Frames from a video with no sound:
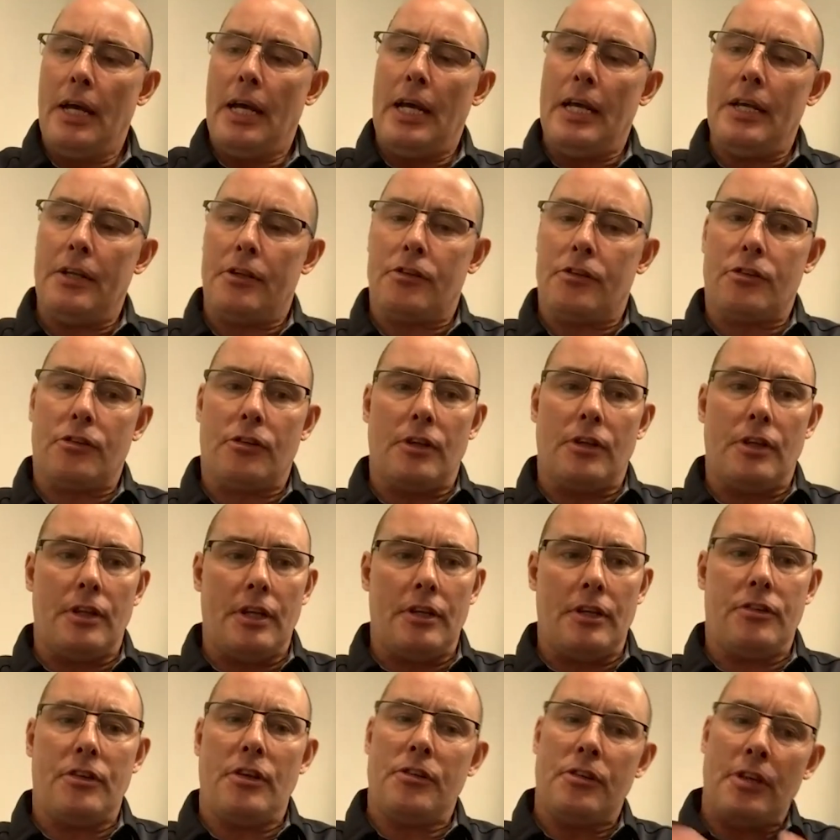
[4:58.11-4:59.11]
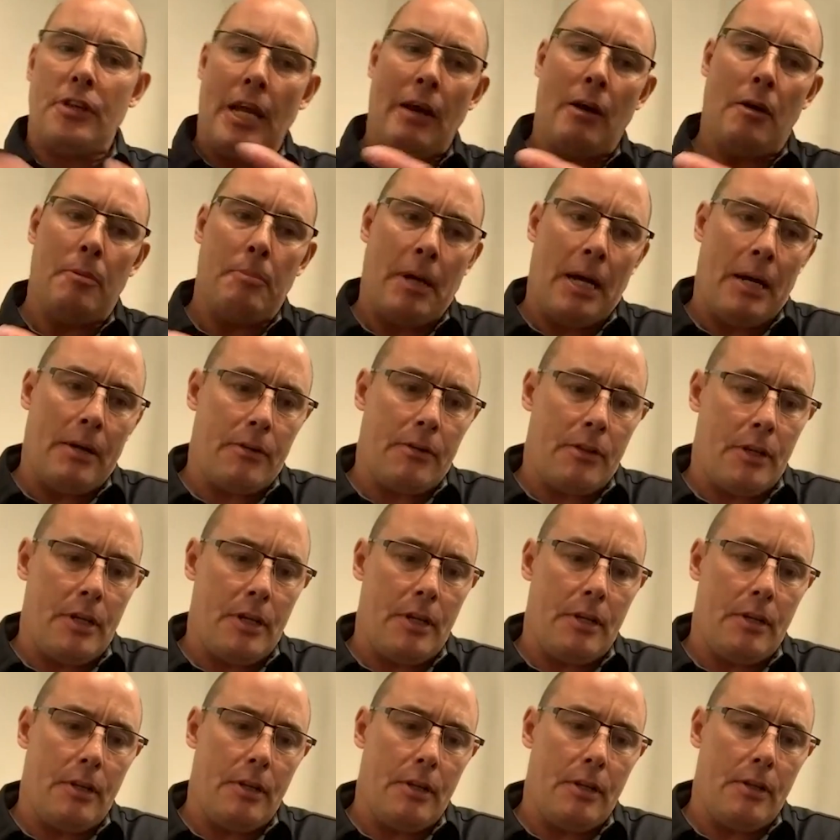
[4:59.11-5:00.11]
This is now about
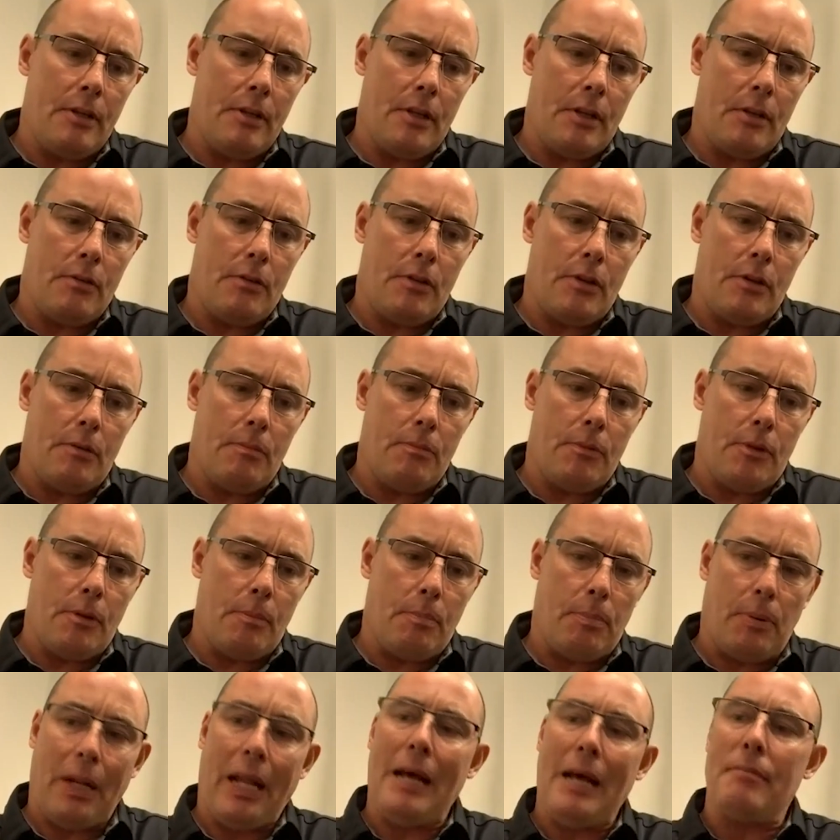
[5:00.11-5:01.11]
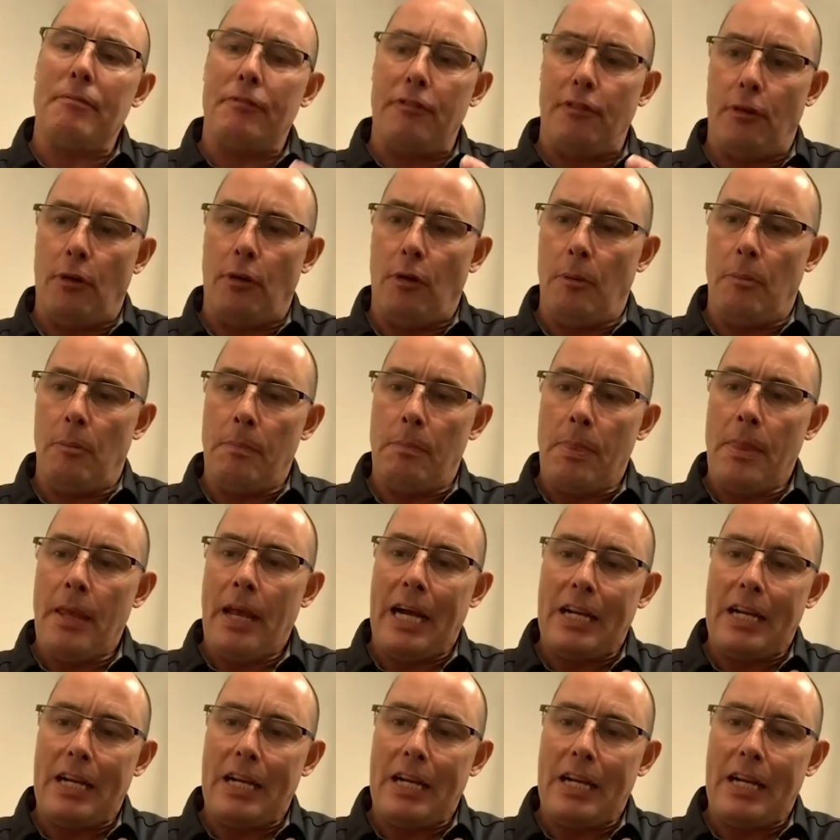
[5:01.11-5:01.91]
the the platform